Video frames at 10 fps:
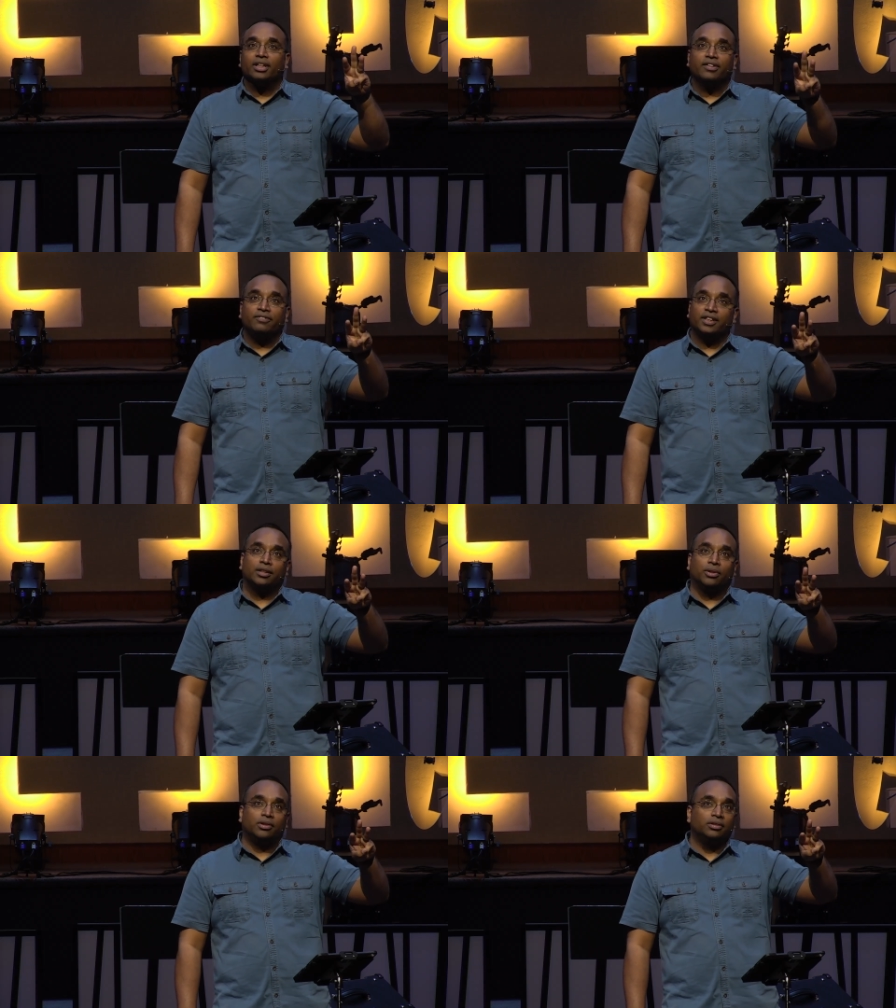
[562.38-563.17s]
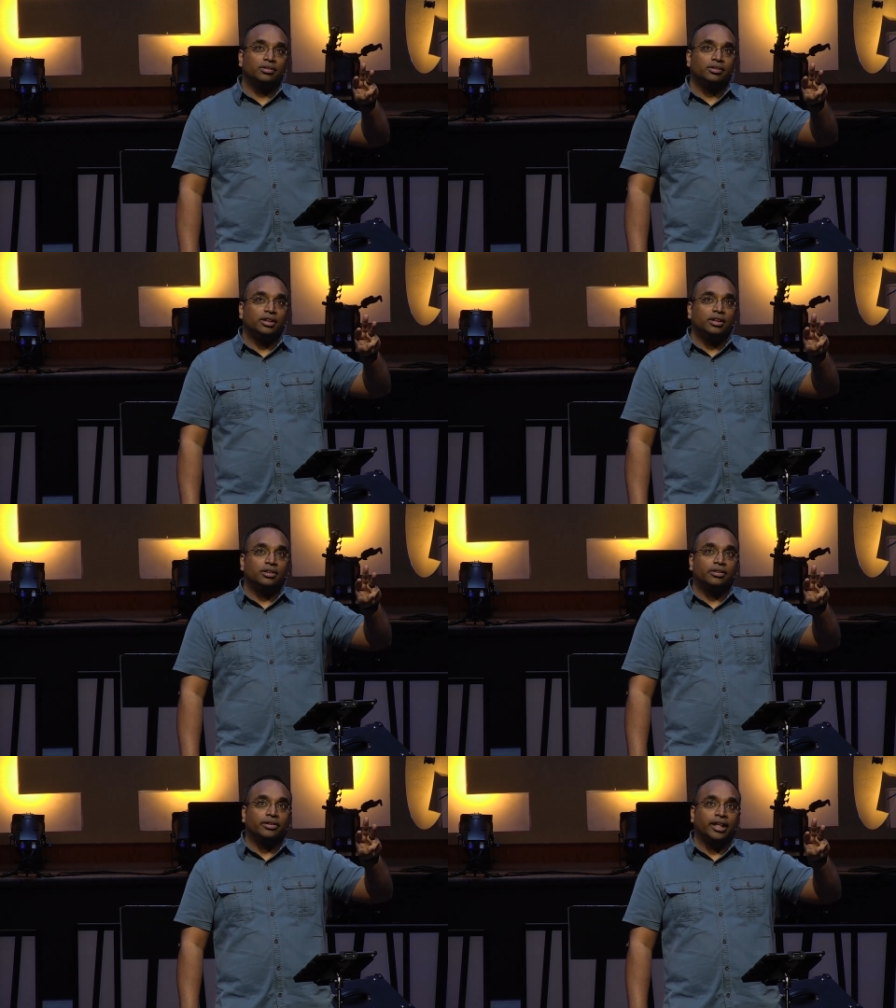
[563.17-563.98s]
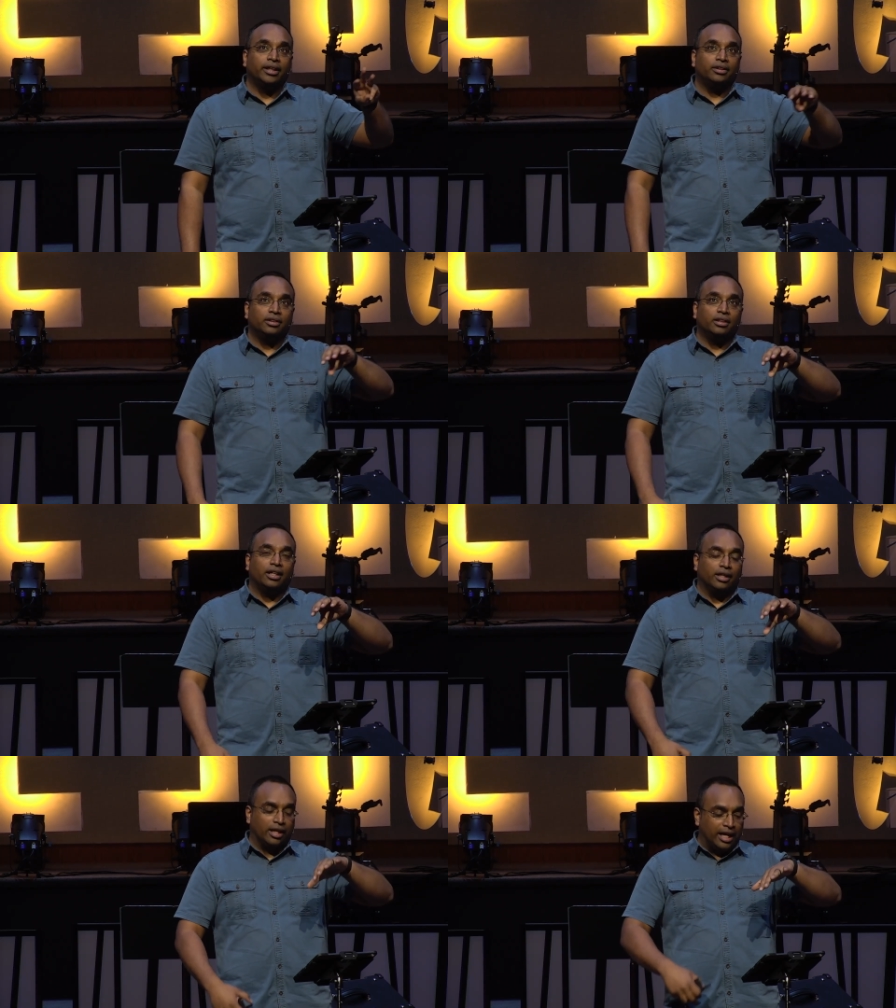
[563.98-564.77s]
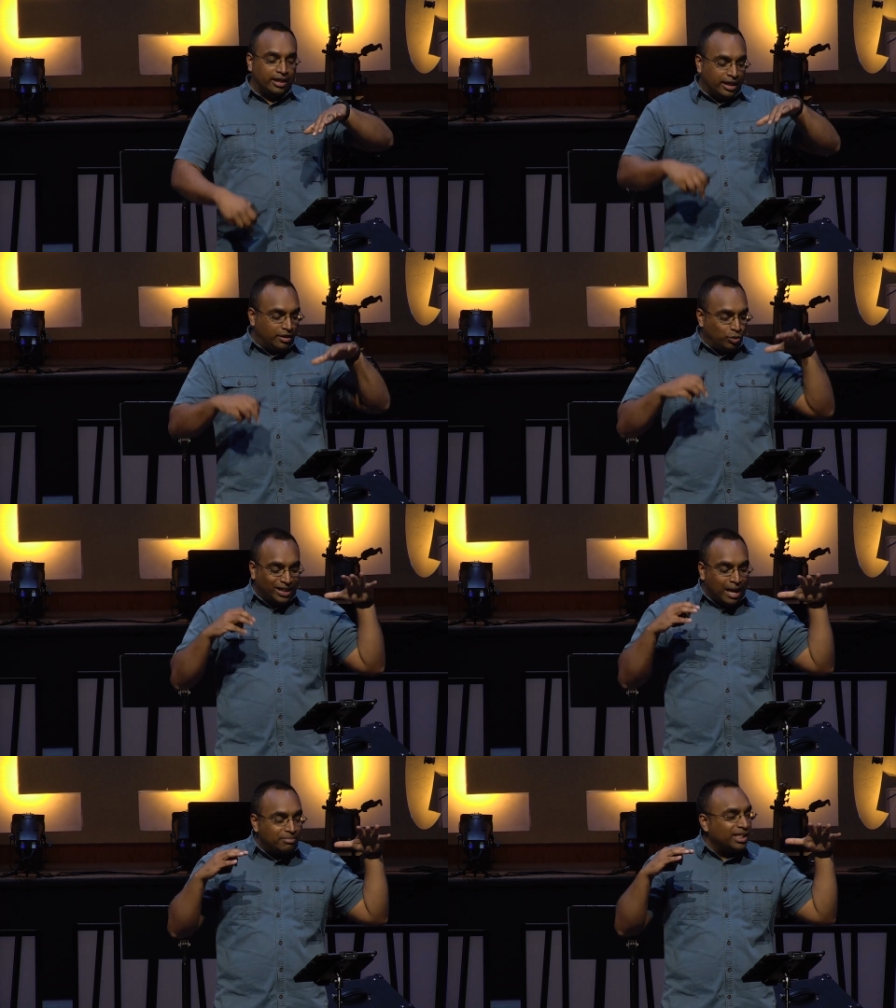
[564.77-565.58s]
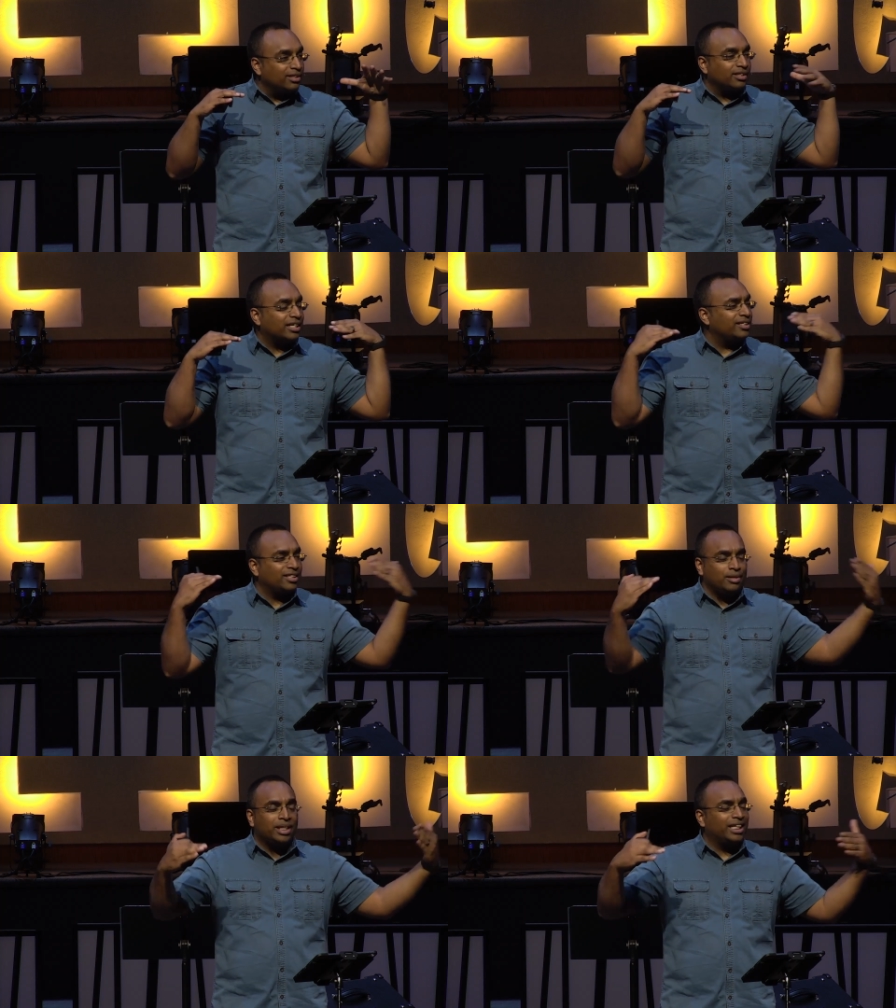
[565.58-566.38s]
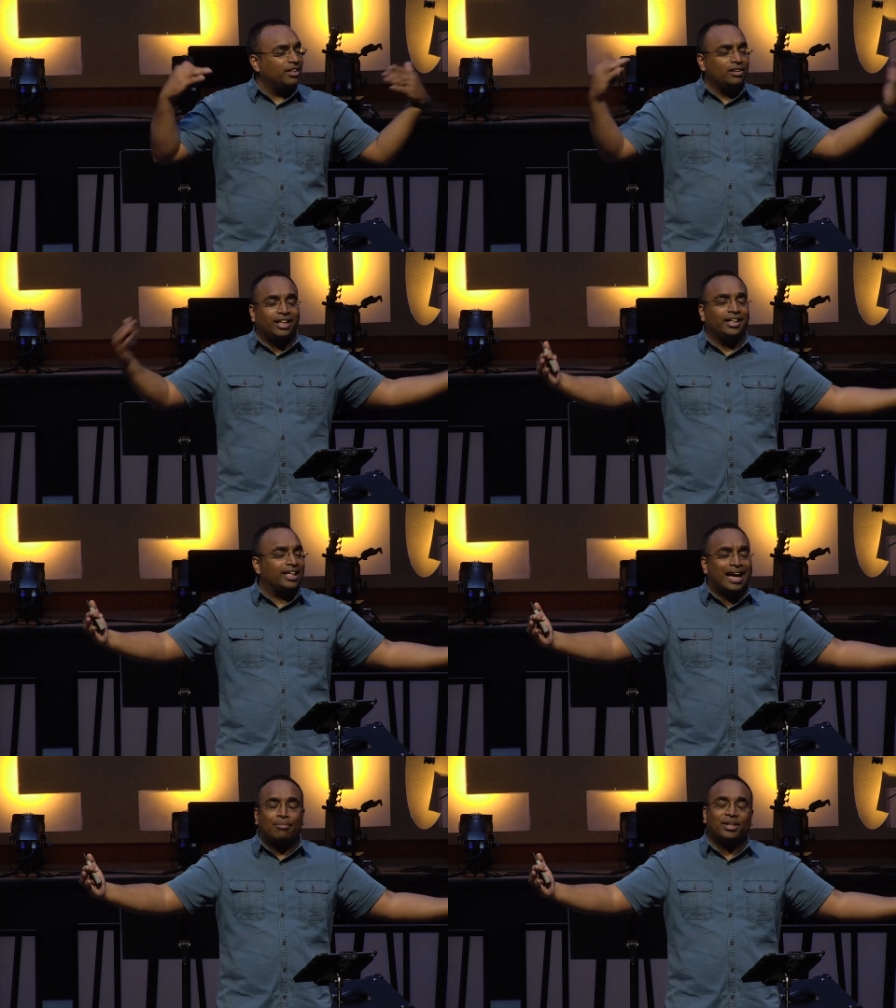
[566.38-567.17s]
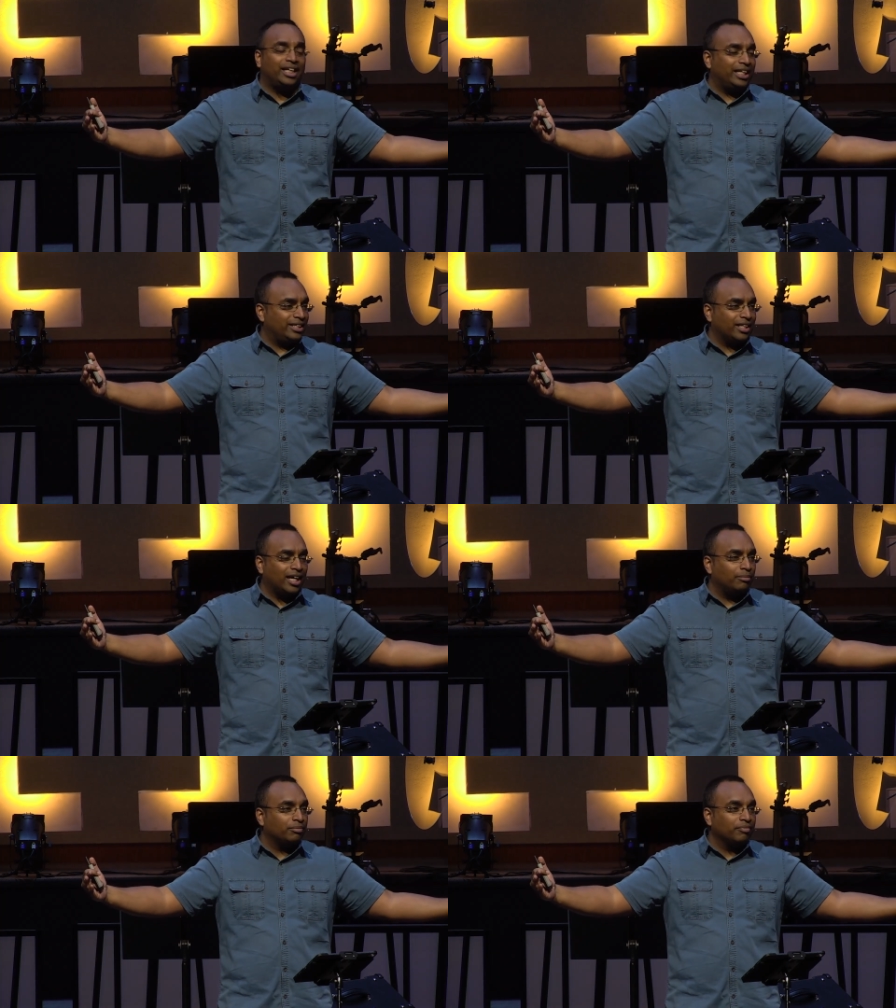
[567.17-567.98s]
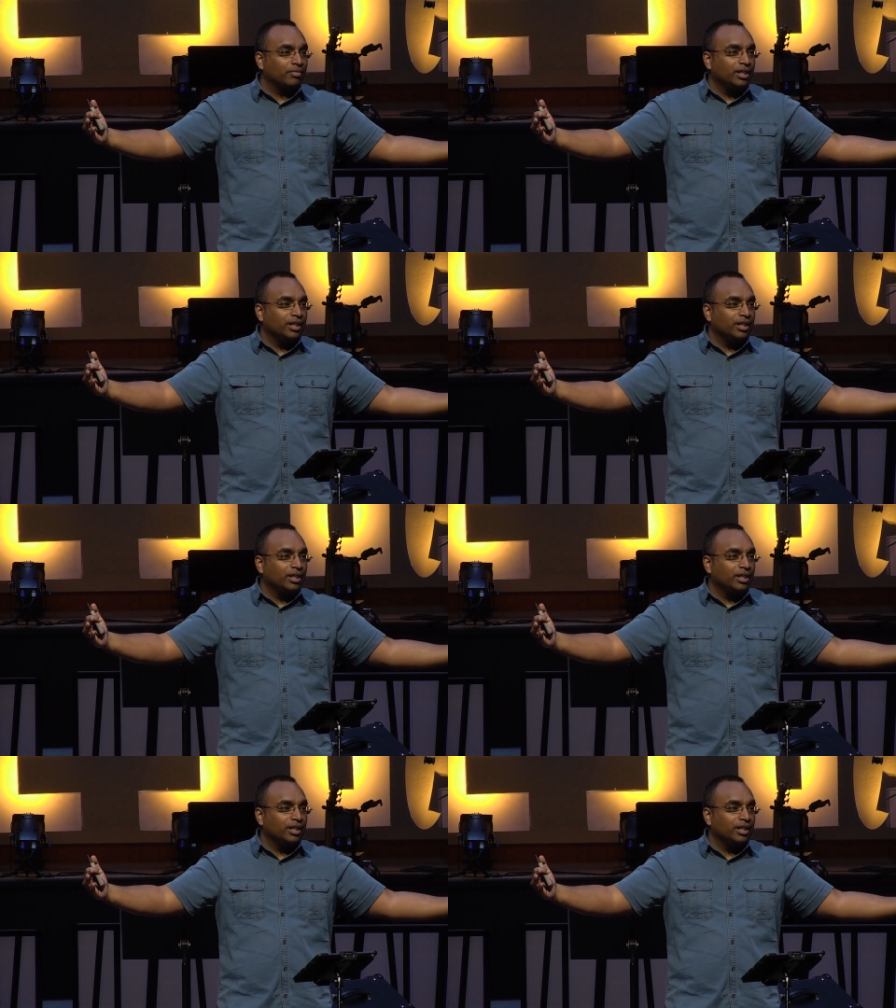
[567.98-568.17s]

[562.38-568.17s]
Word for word: visible, right? And what that means is that it's imminent. It can happen at any time.